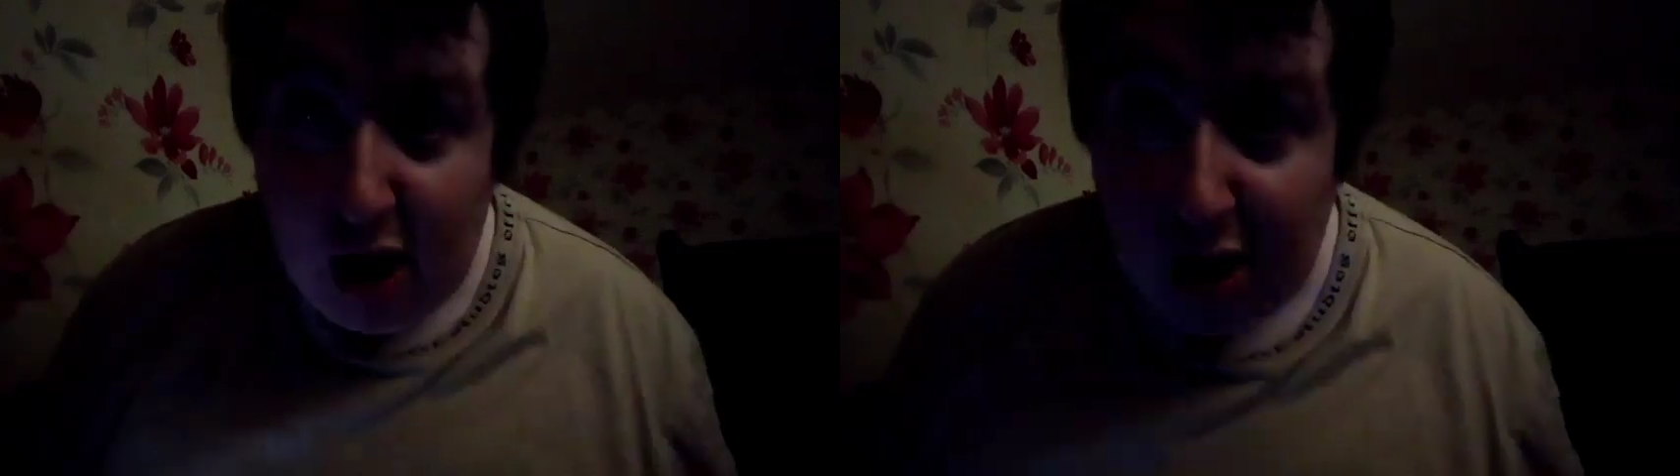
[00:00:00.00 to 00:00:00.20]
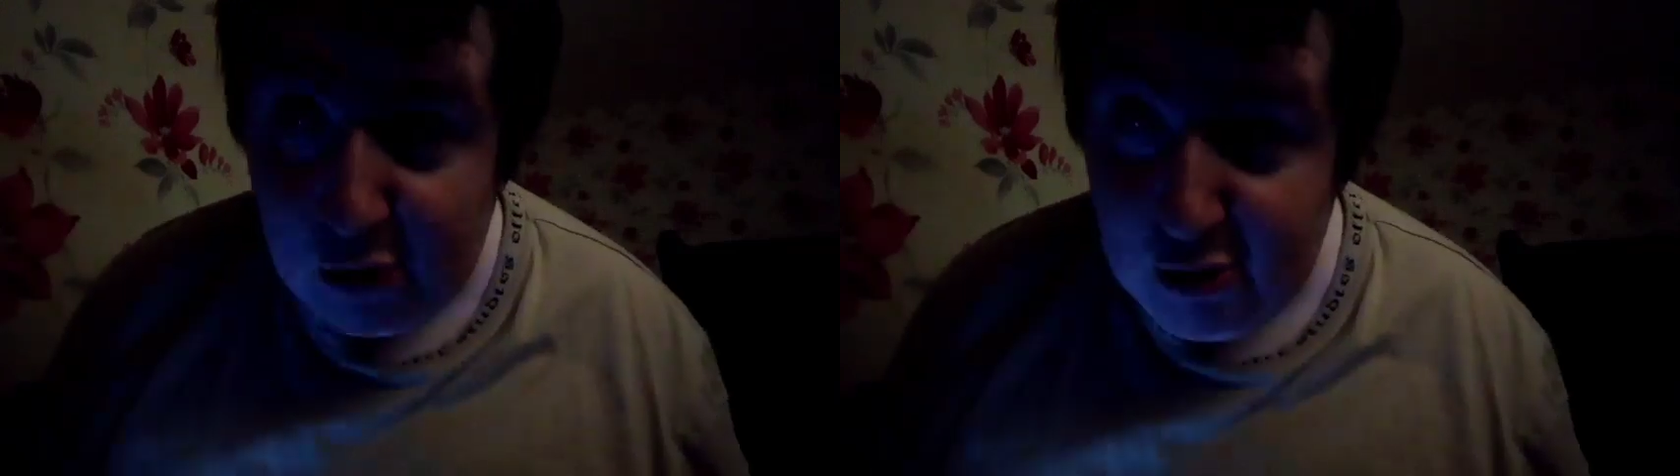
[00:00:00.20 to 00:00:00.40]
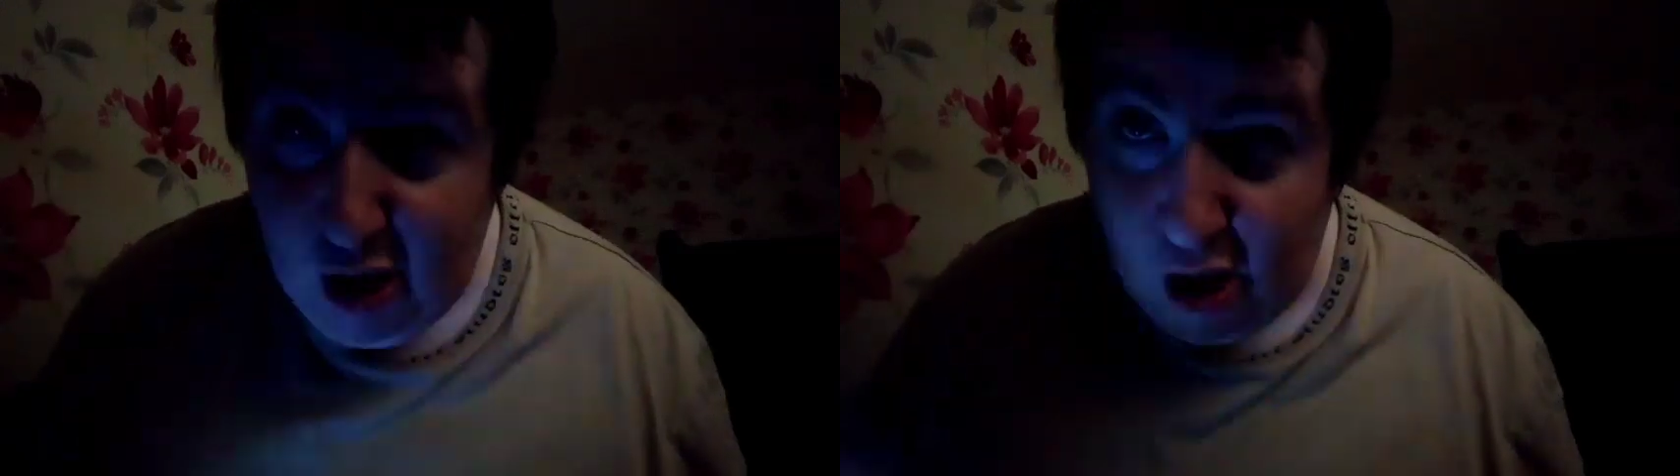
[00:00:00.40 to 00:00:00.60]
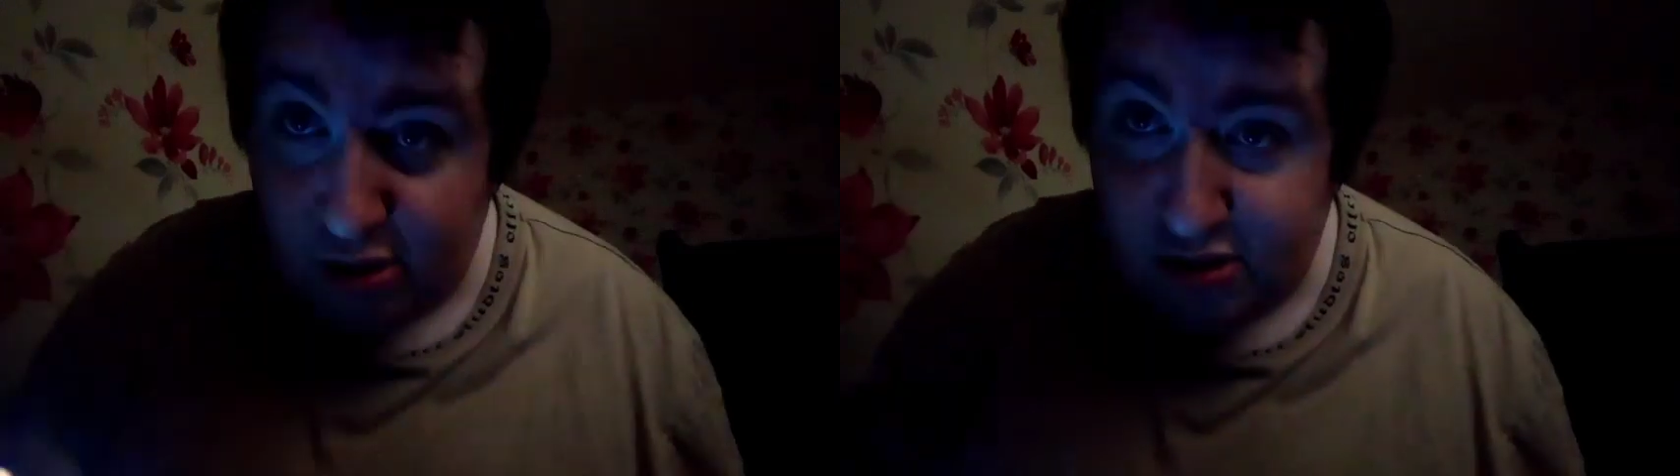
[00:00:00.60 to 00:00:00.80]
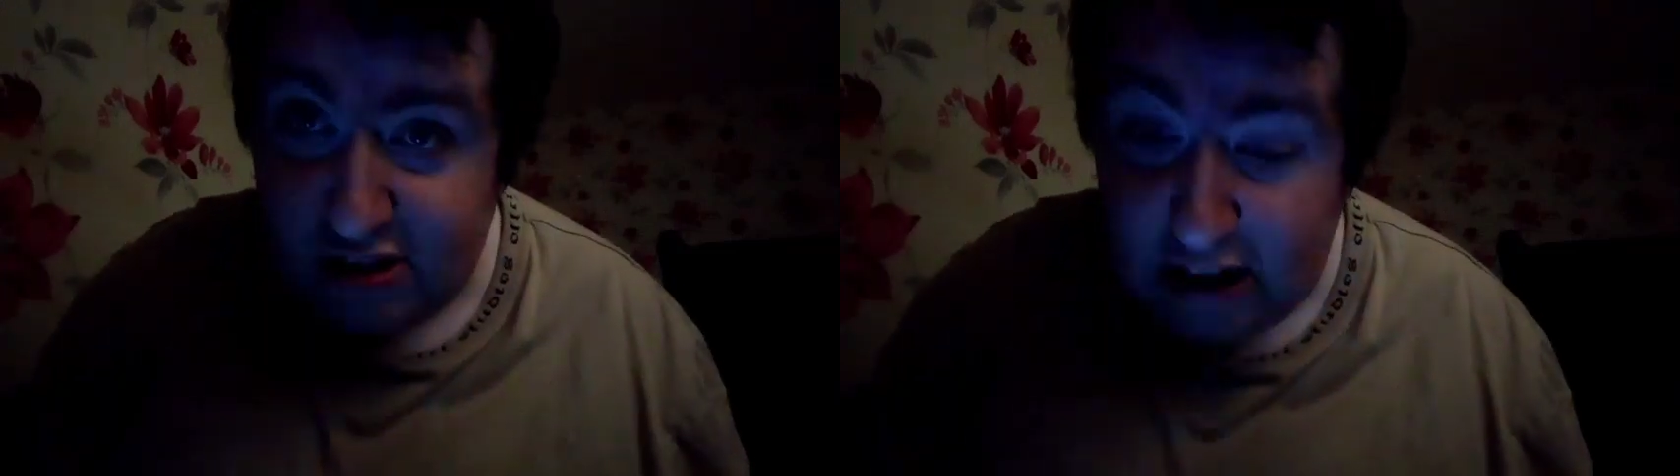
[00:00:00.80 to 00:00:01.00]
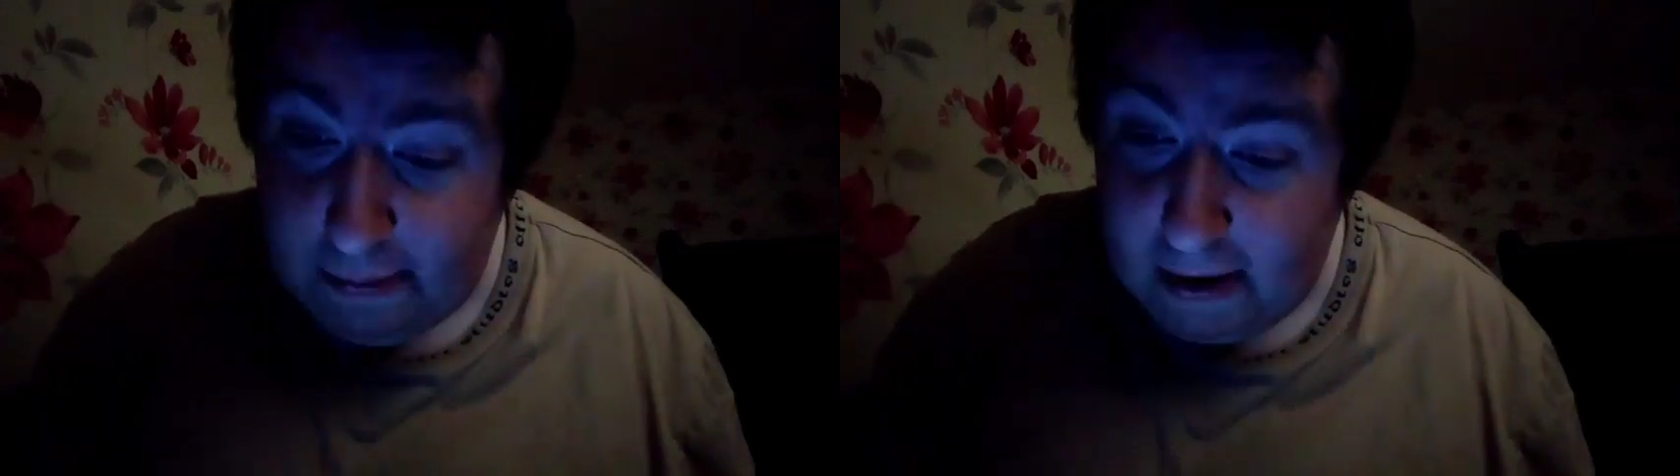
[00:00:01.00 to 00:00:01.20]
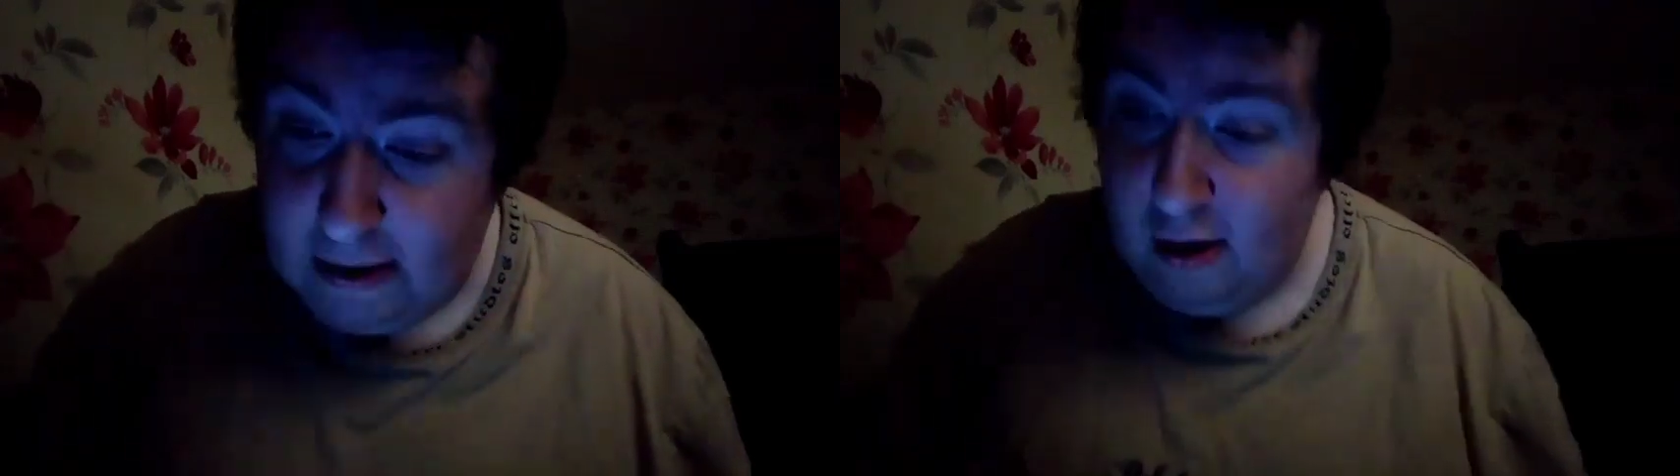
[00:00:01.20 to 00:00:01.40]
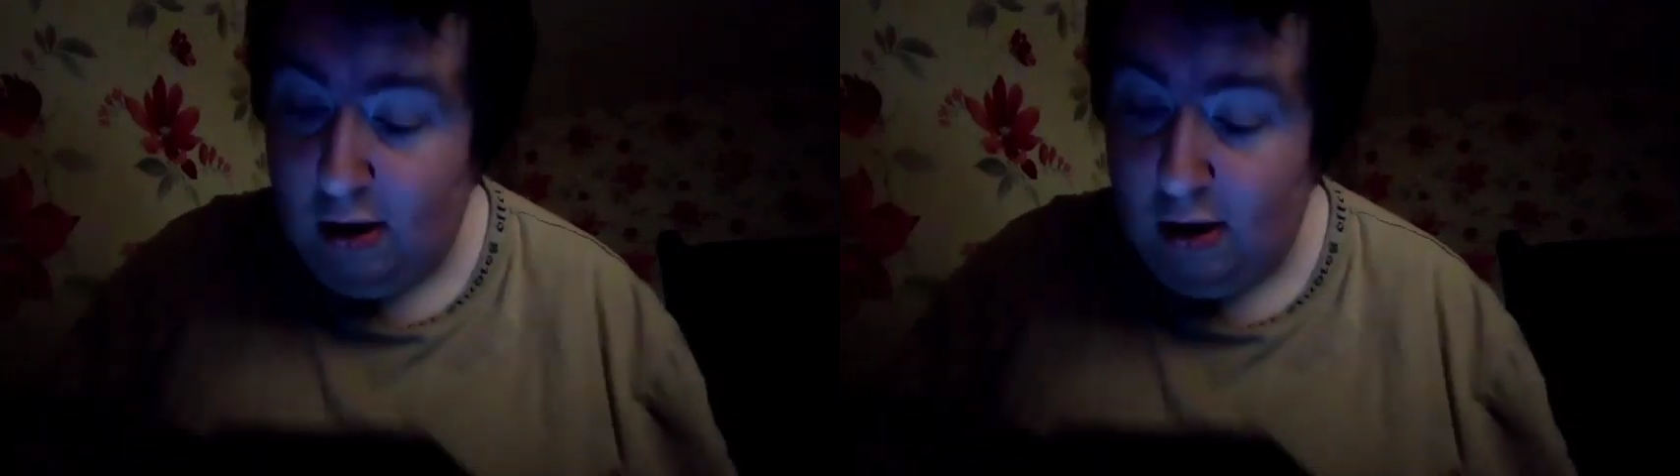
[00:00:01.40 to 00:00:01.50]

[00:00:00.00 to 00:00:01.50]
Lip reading: I know you can't see me.